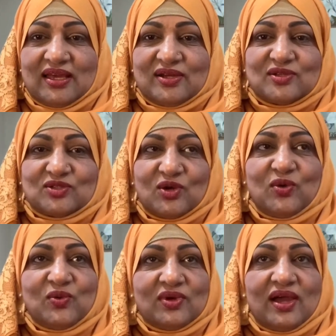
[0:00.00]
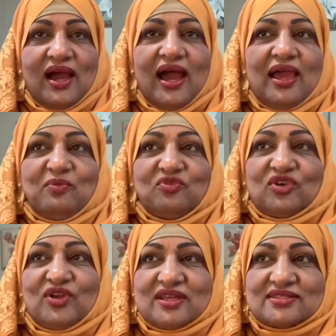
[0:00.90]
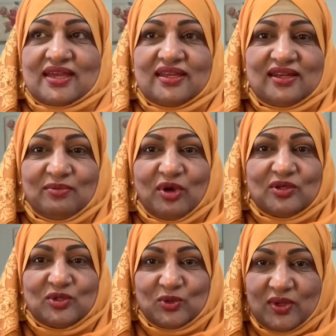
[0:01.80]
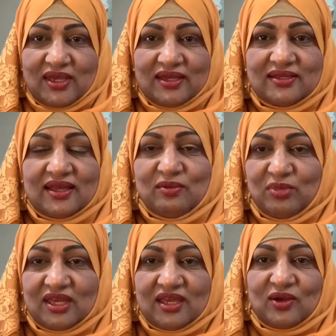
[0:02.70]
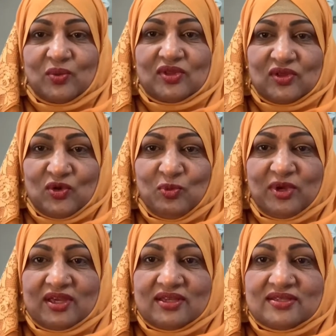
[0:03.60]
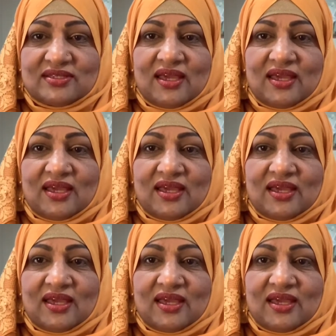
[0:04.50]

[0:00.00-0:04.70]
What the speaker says: So I am very excited about doing it and being here with you, because